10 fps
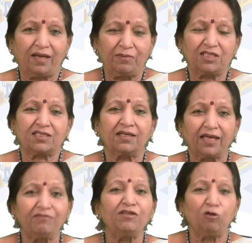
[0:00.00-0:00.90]
I mean, it's a
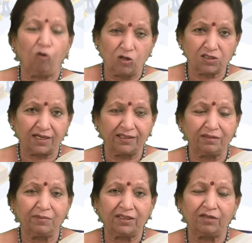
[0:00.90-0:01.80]
heavy cost
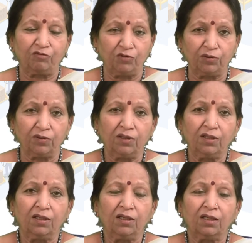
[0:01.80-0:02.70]
item, and therefore
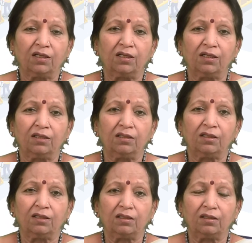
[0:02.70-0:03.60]

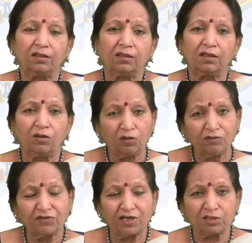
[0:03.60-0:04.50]
a lot
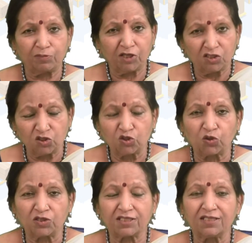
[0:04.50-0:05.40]
of transportation
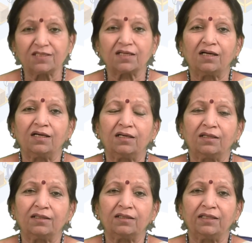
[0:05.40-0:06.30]
choices
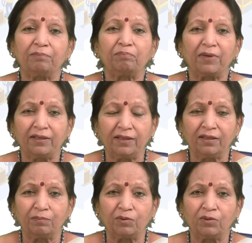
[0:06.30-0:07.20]
are dependent
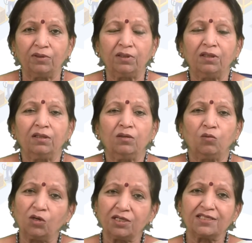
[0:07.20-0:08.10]
upon
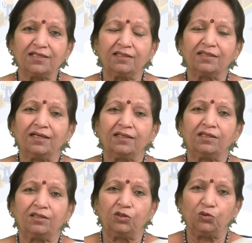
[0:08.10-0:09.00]
what is it
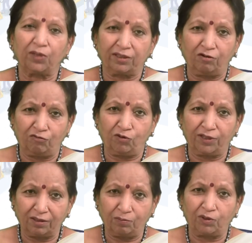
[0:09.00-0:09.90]
that you can afford
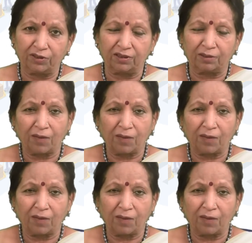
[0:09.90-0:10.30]
at a point in time.